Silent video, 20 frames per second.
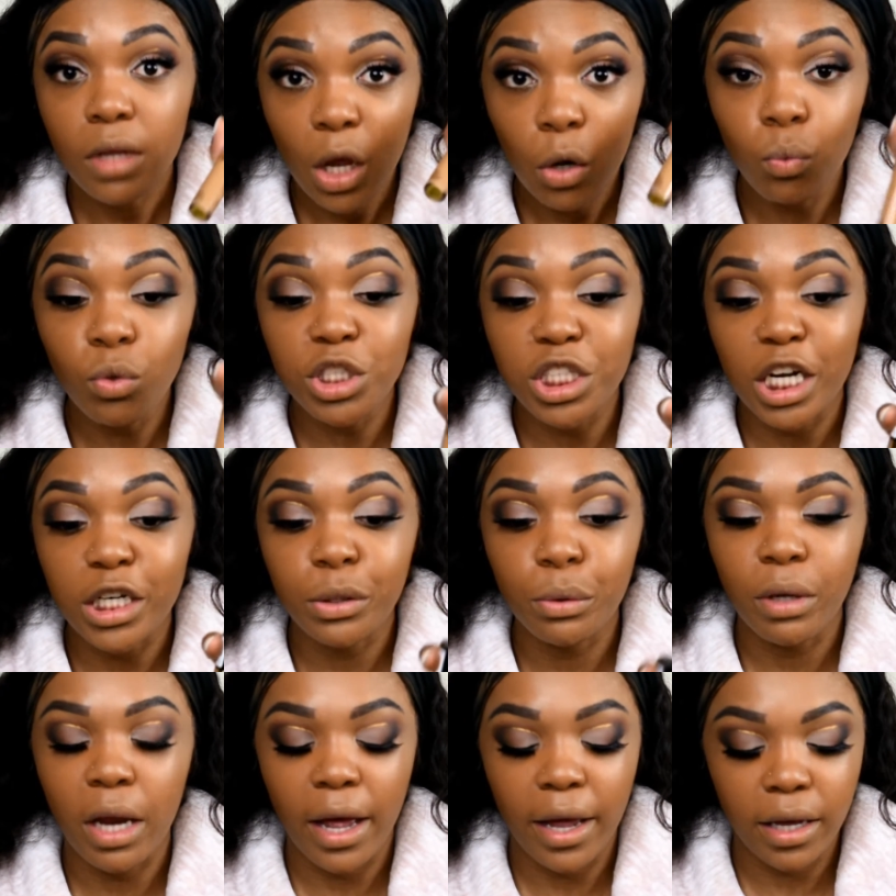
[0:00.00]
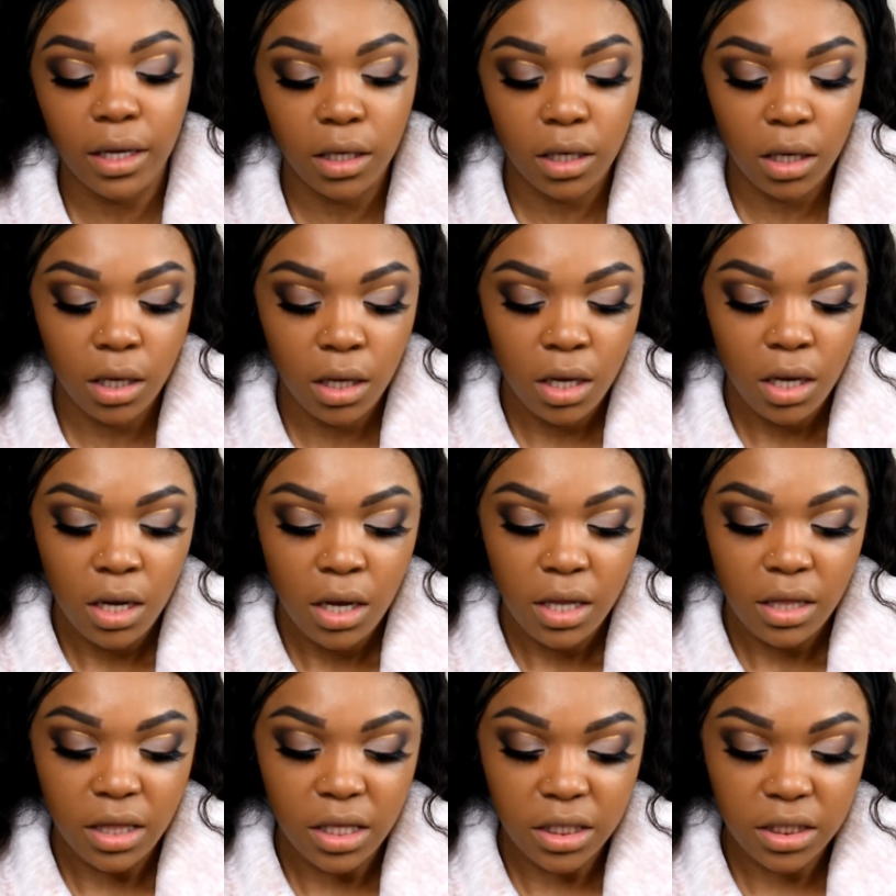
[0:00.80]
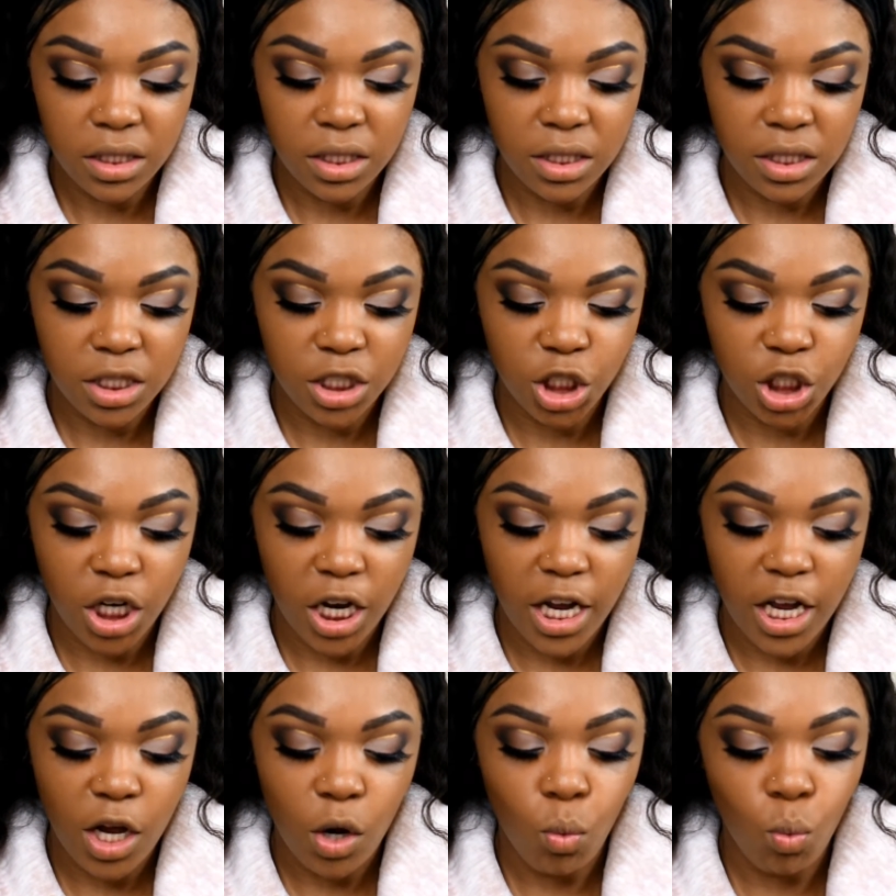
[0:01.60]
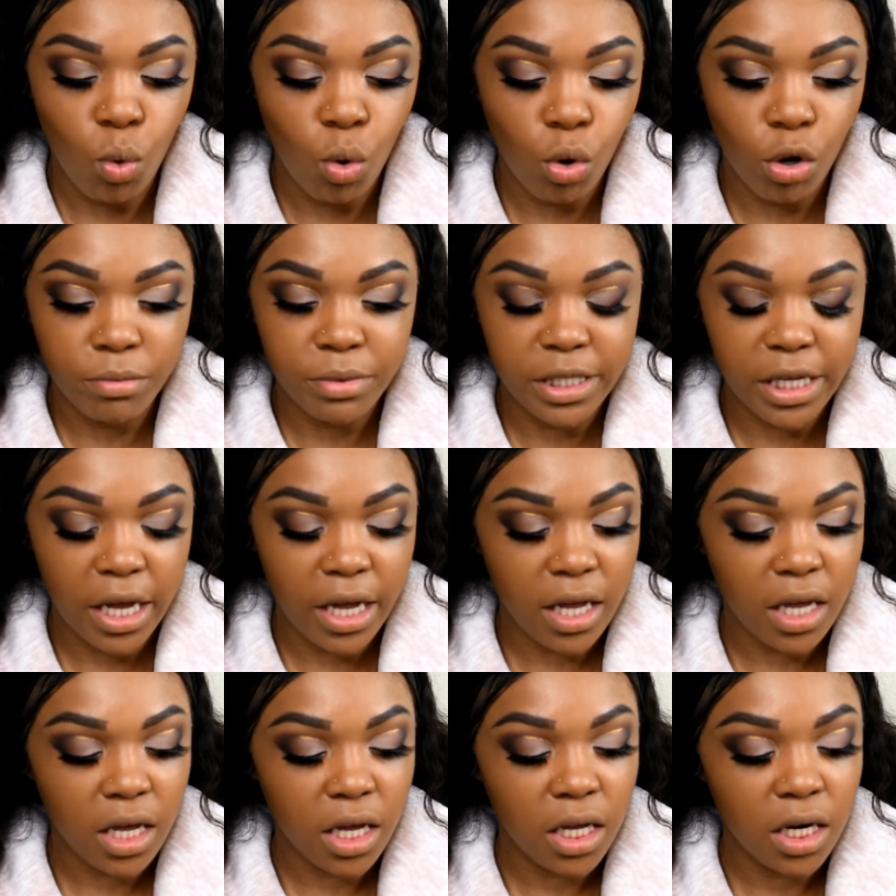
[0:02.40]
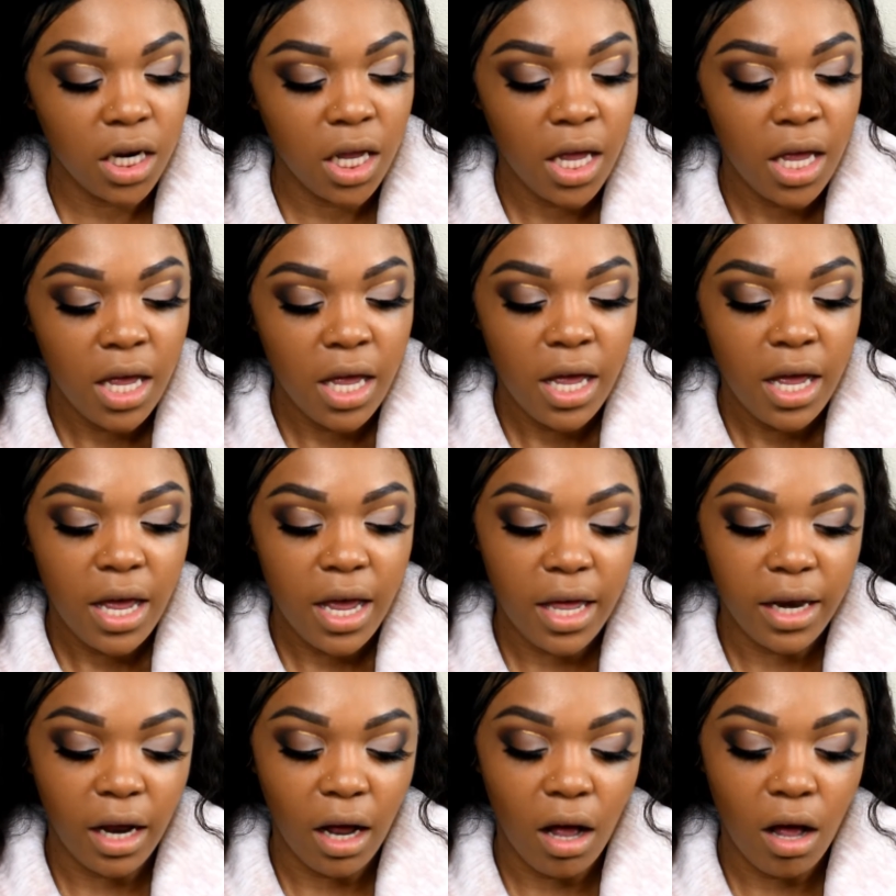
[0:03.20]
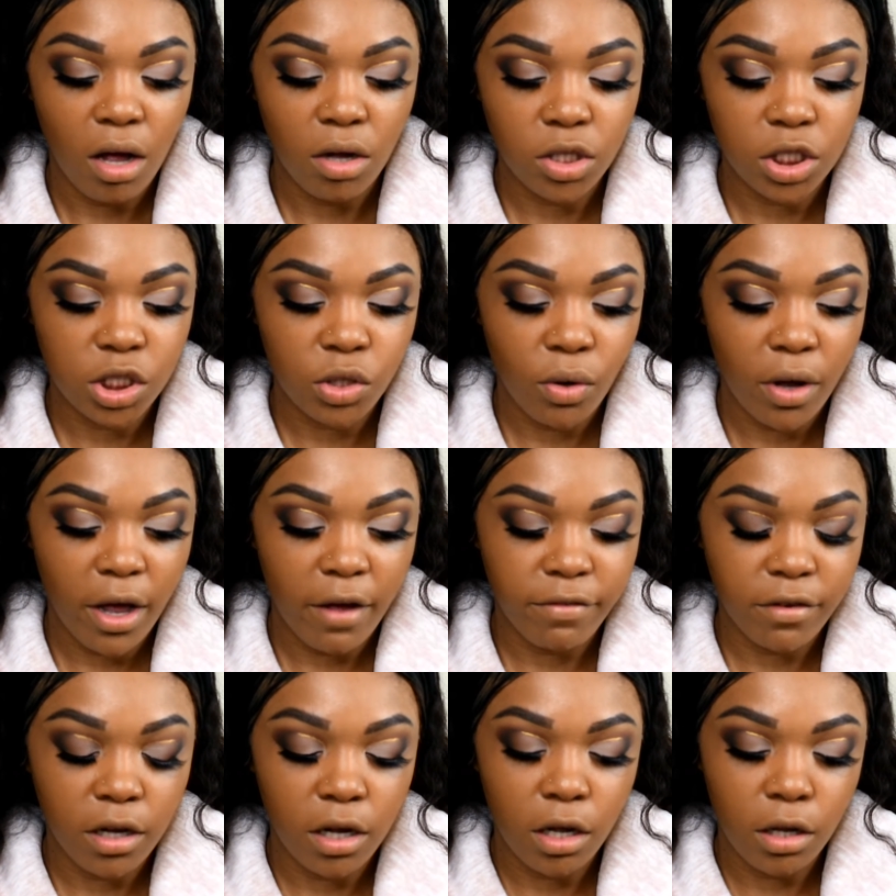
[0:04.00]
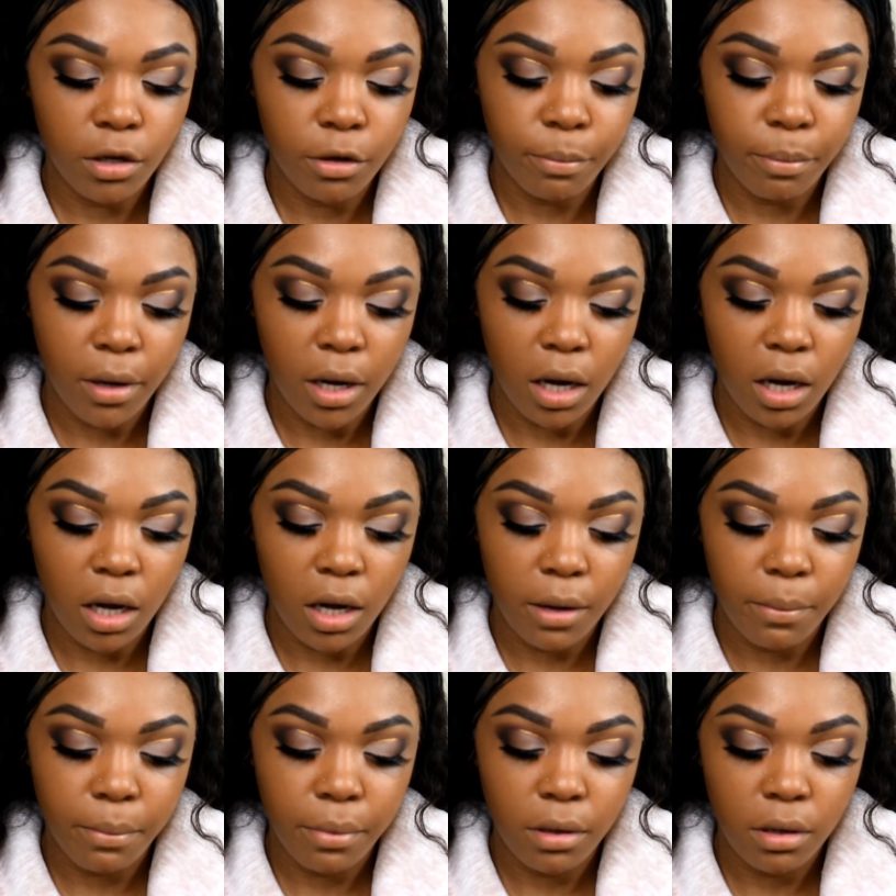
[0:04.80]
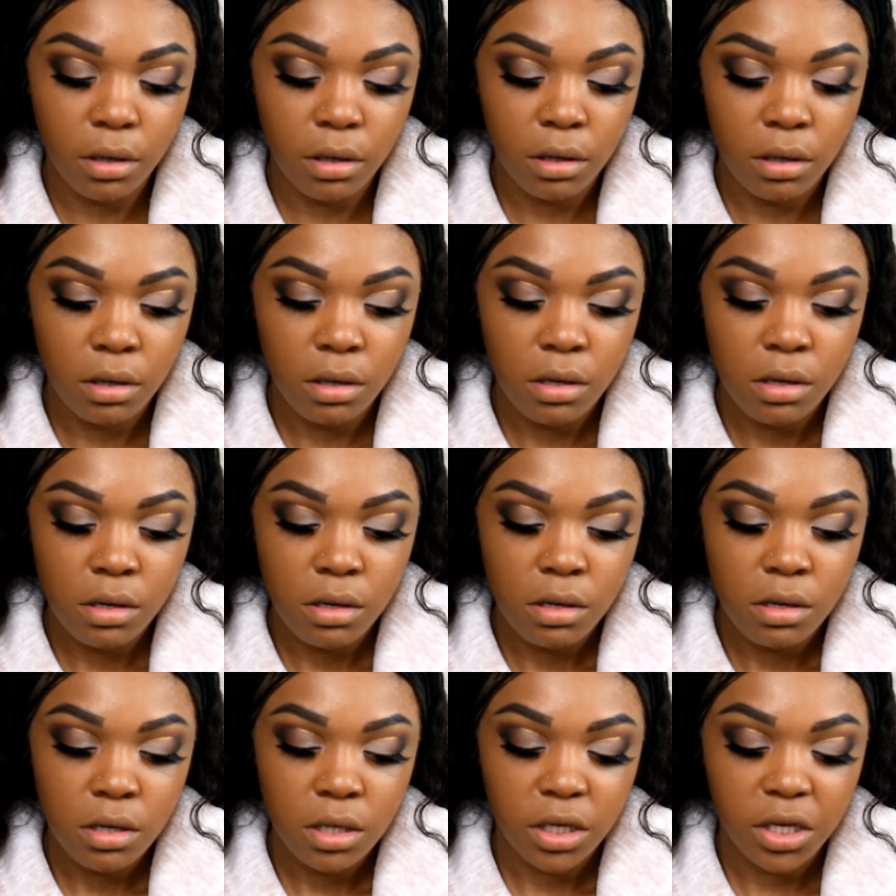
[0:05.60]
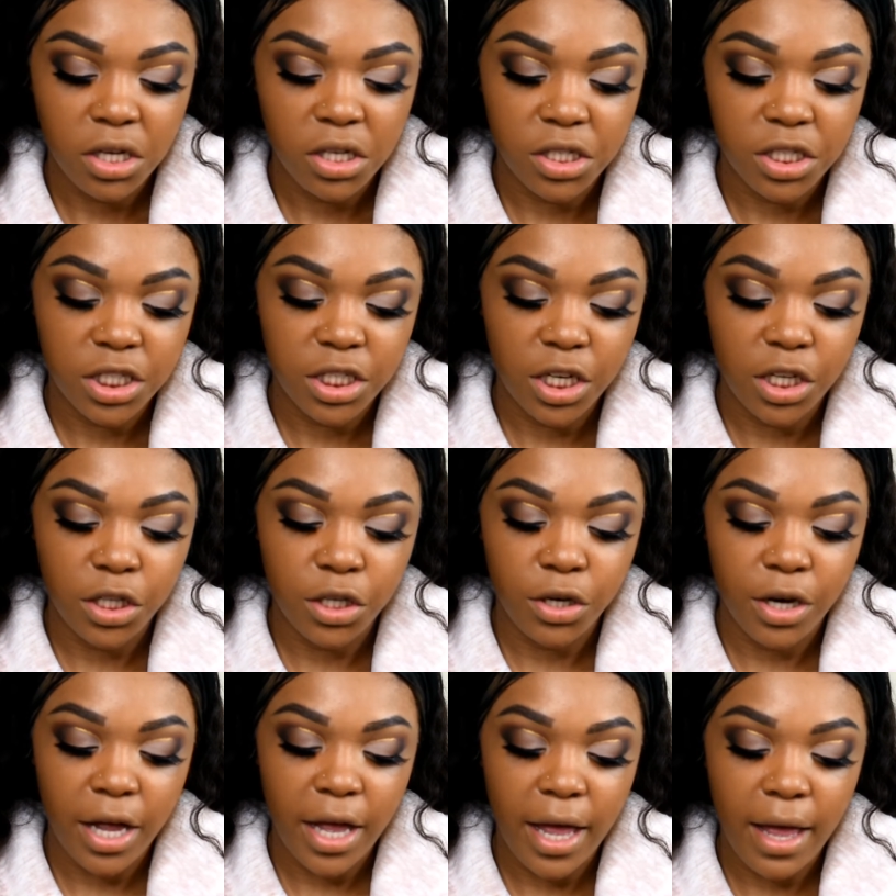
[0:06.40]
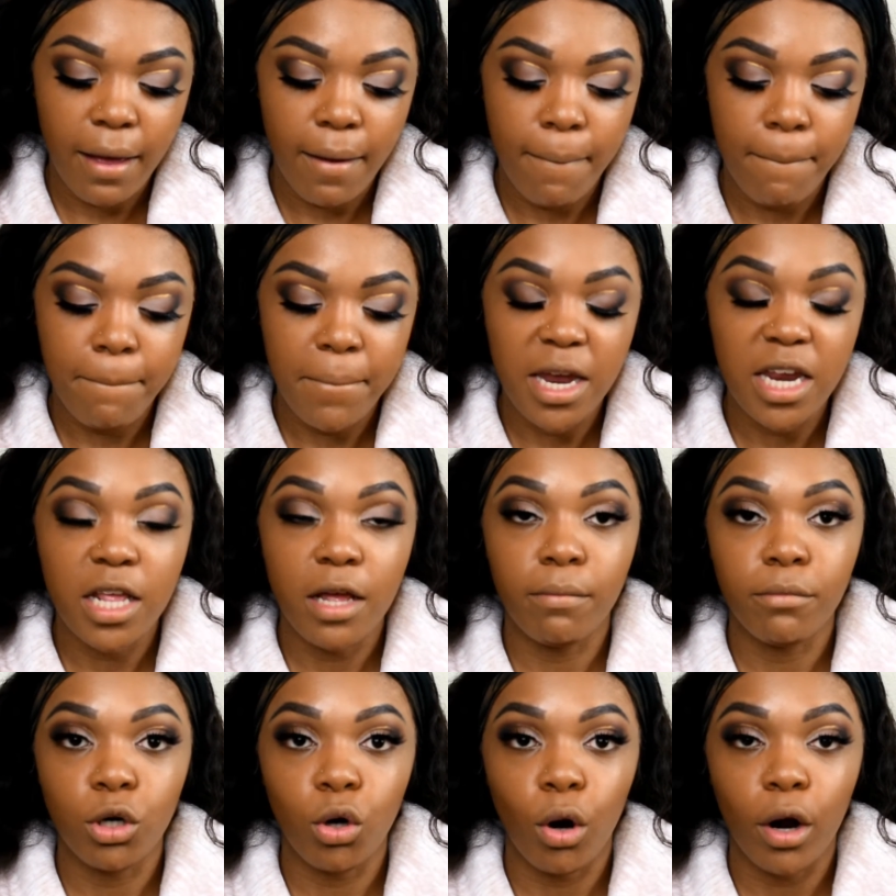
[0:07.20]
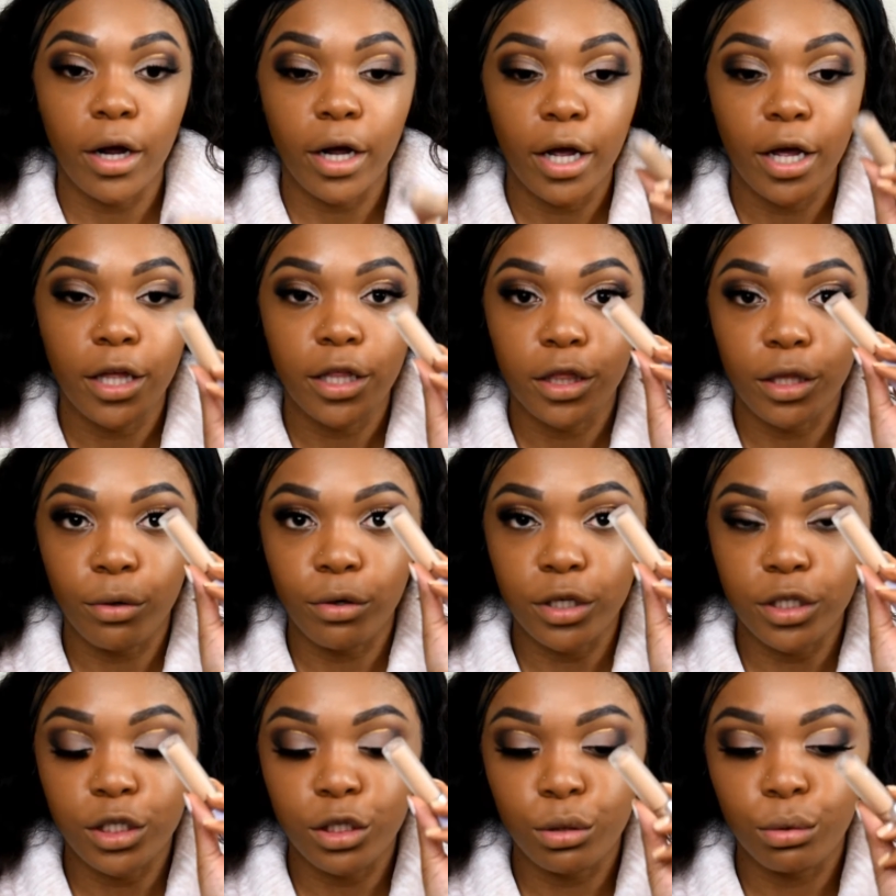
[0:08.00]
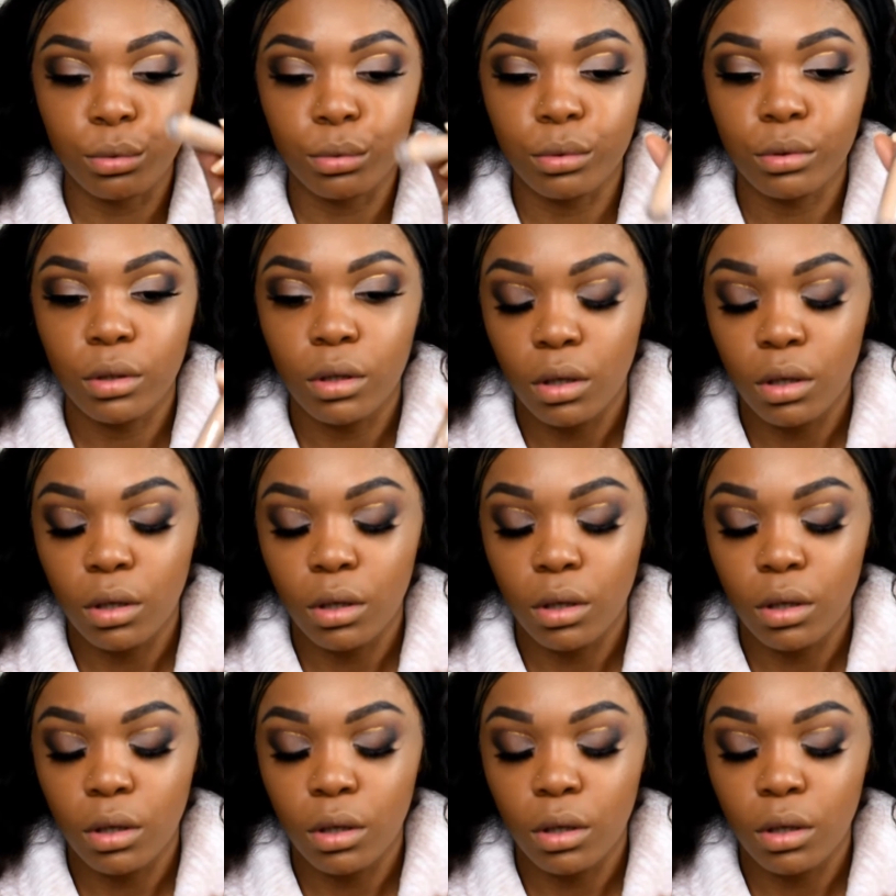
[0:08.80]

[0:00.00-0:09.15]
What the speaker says: which I do like. This is the shade Warm Tan, and I also have ColourPop concealer in medium dark 32.